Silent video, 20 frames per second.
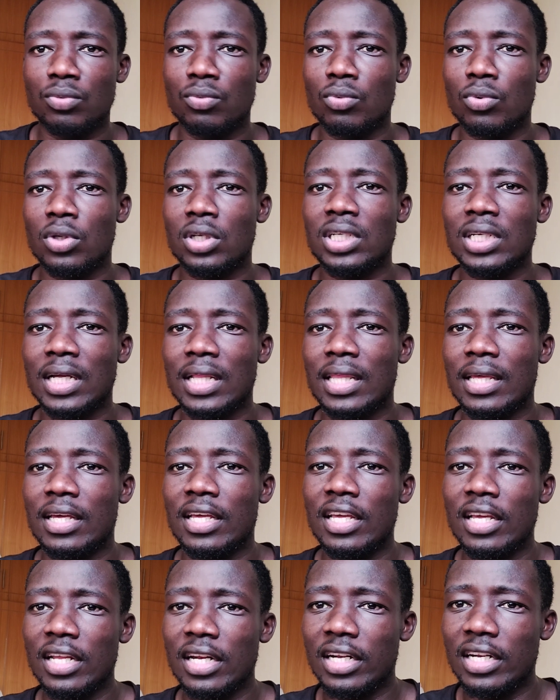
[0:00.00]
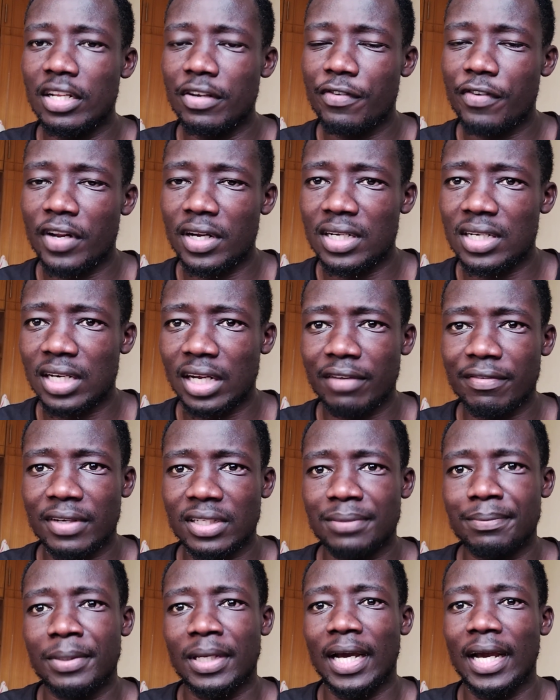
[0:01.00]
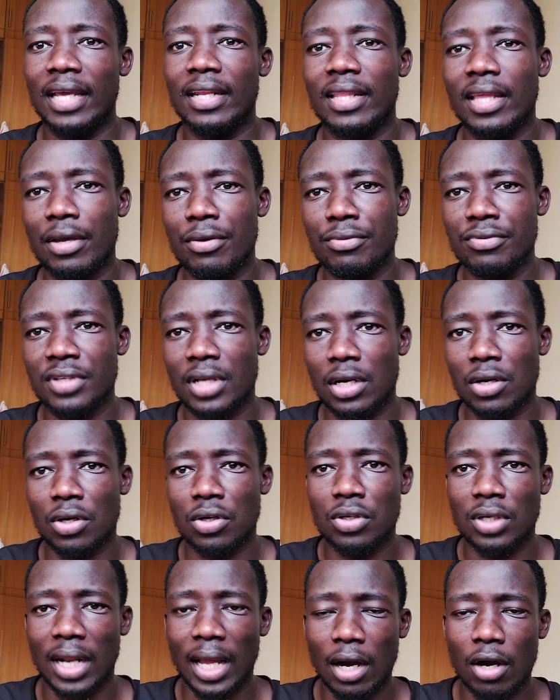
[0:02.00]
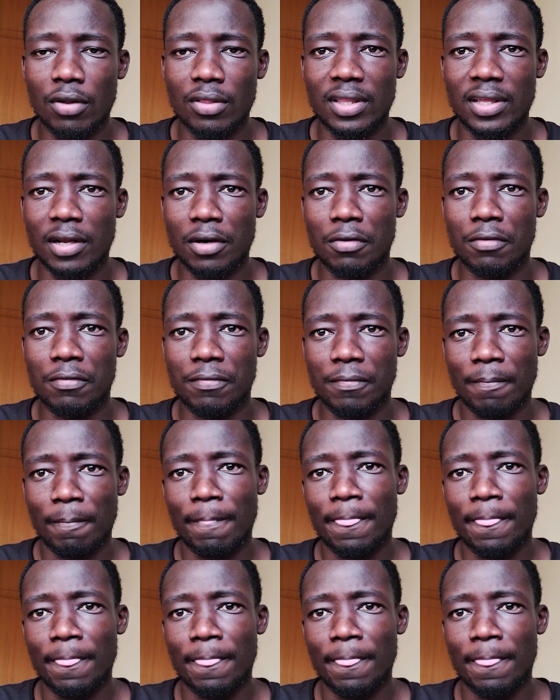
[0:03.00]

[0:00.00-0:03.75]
what are the different drivers behind their use and not lack thereof,